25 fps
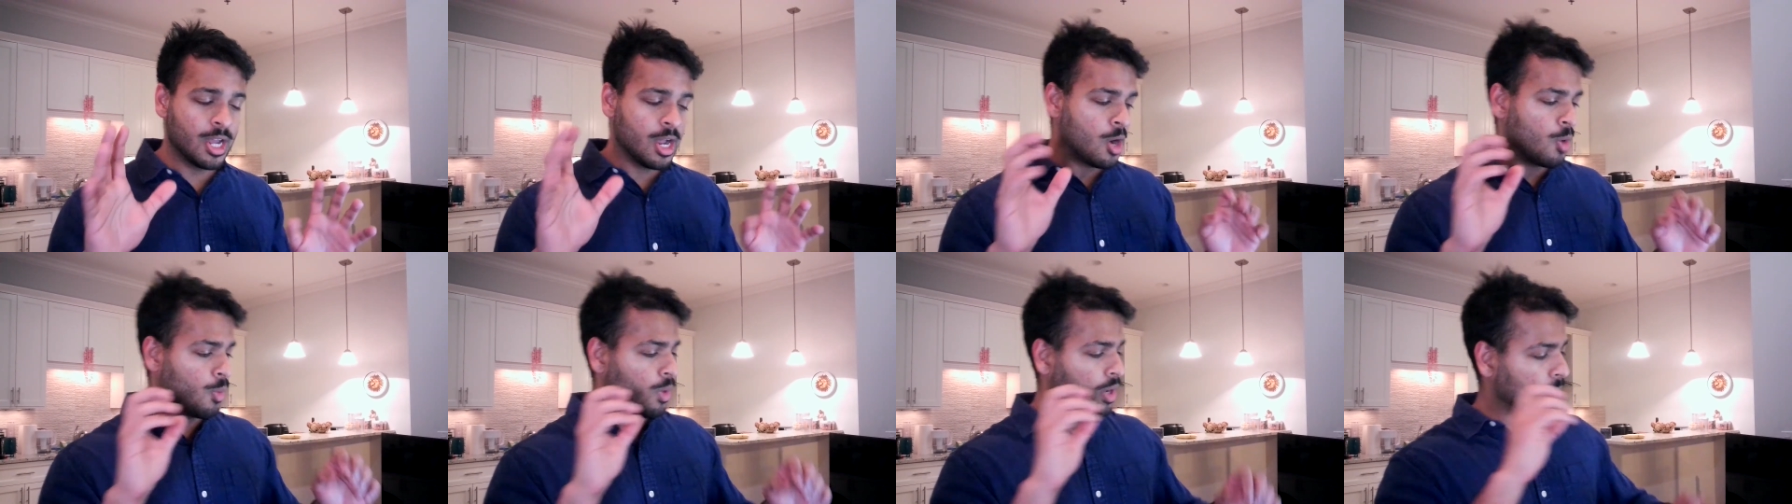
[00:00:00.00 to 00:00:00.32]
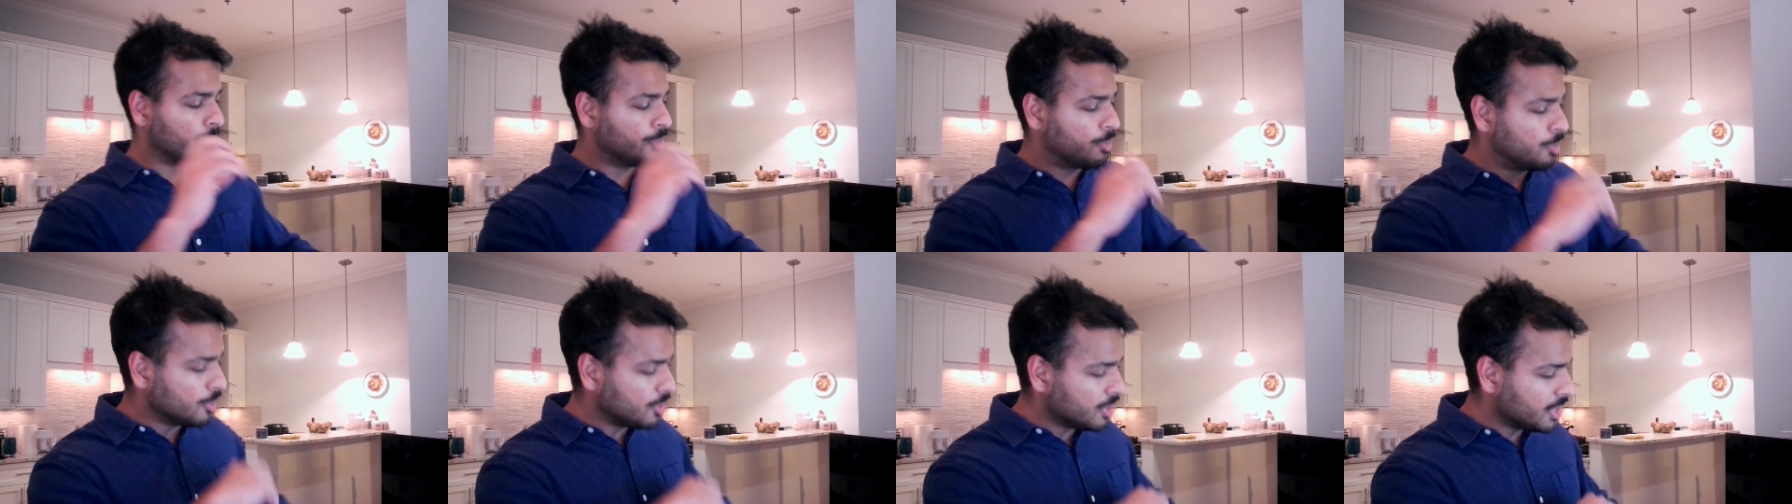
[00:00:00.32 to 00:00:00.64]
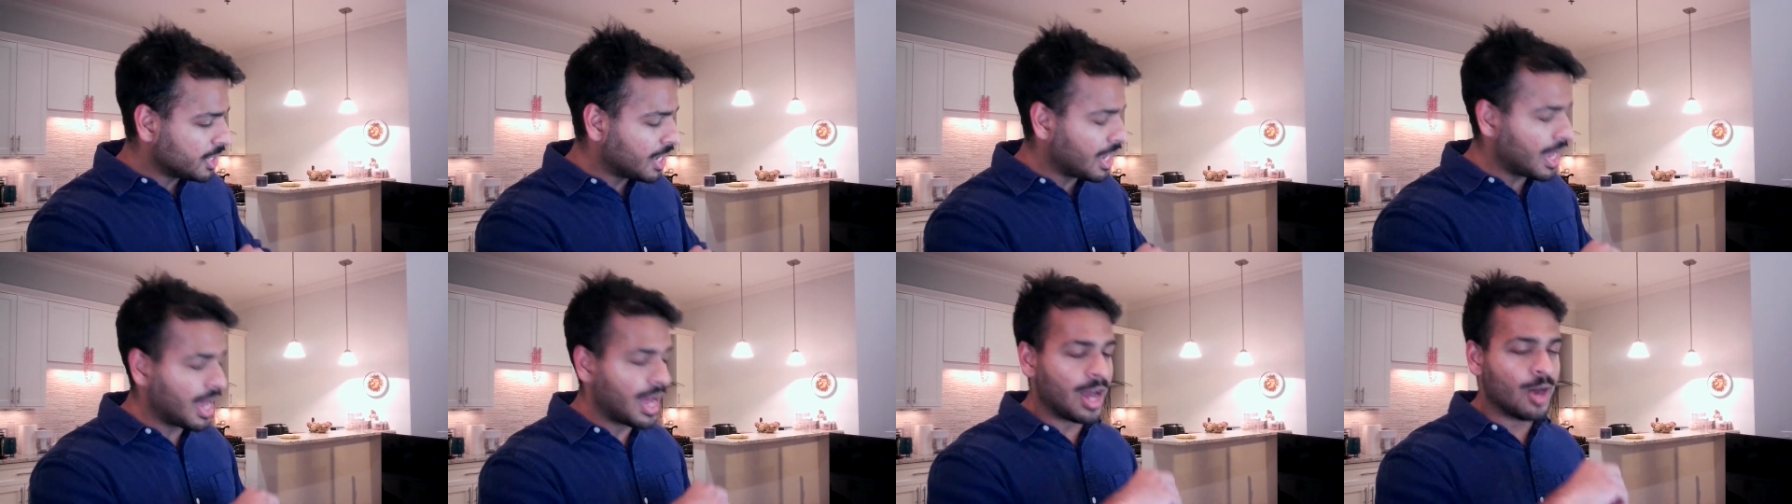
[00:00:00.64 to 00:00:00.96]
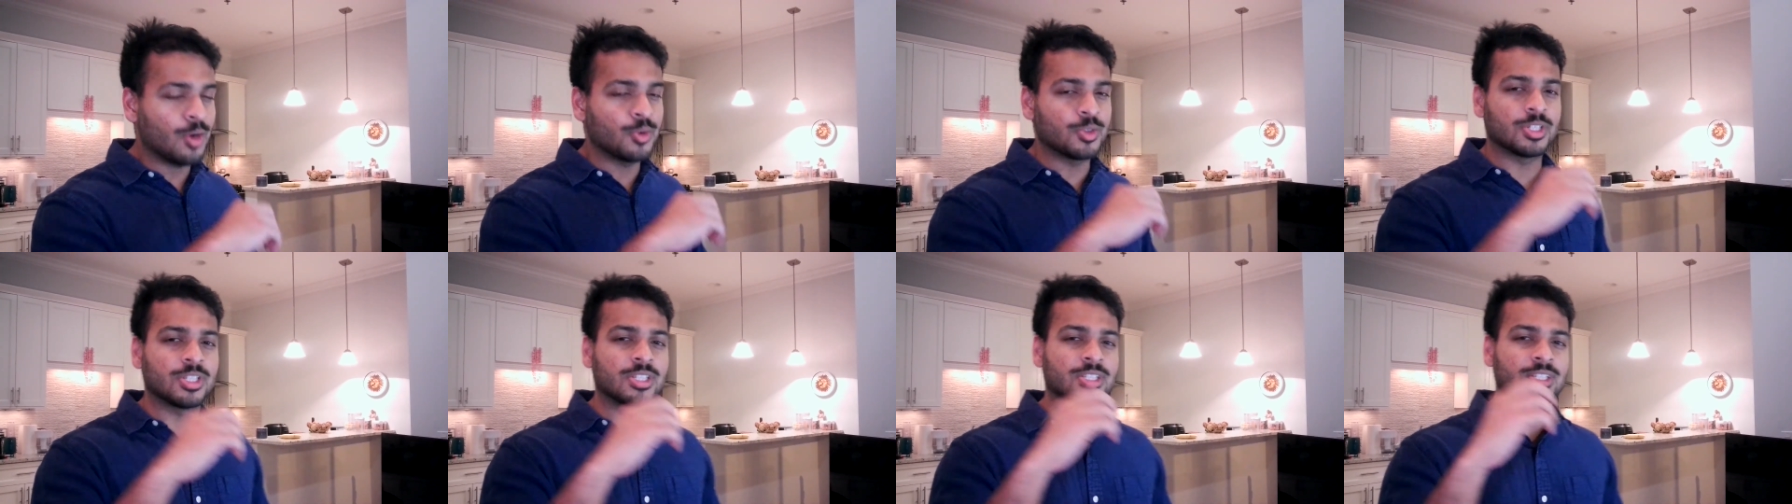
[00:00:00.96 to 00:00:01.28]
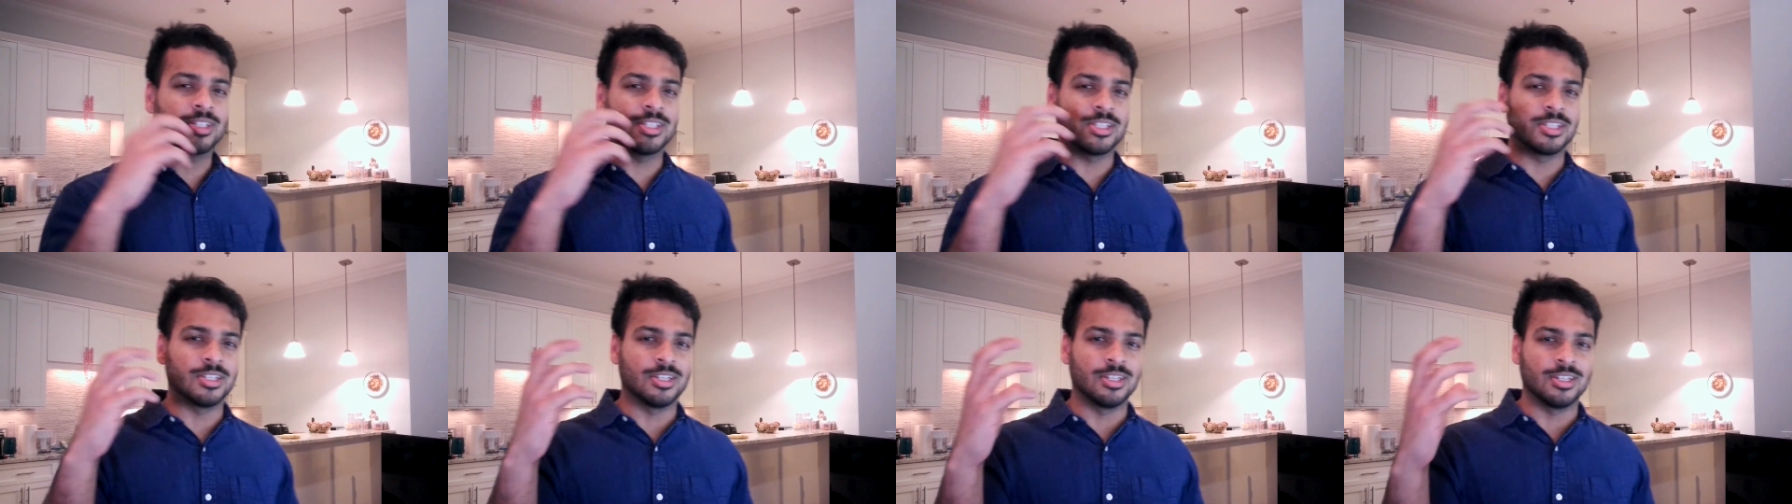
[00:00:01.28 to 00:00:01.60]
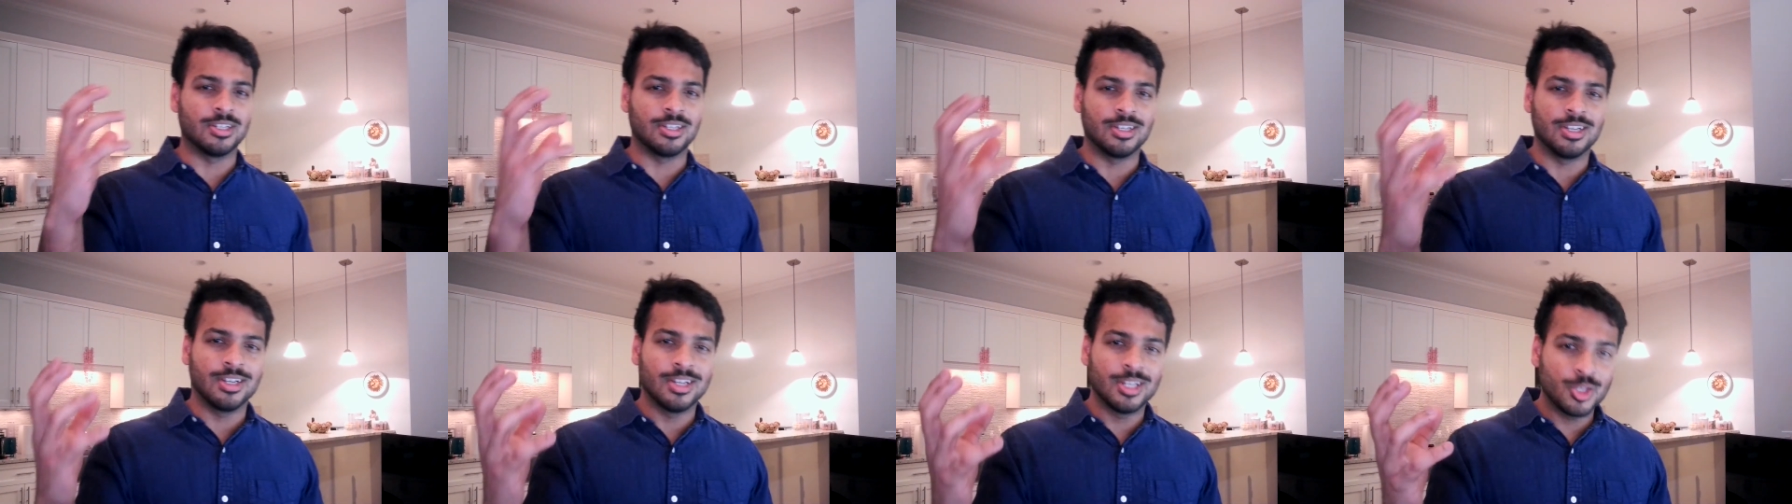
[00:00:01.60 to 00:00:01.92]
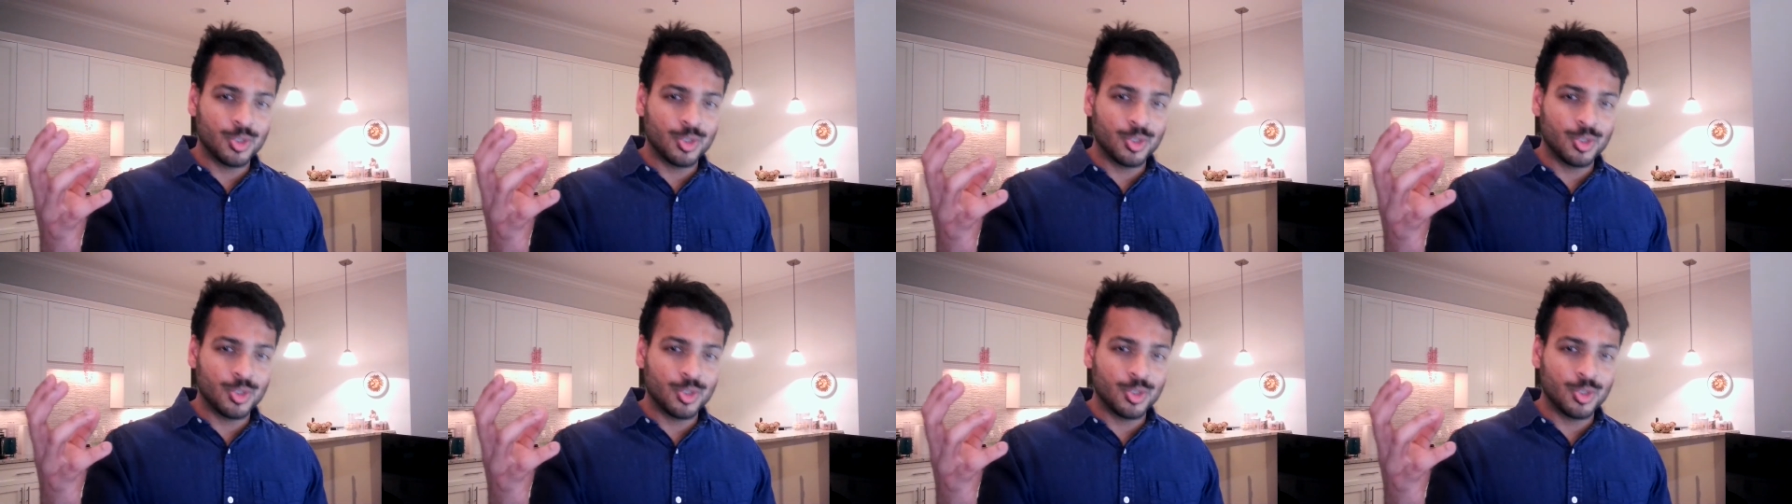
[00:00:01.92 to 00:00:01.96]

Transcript: while pulling out the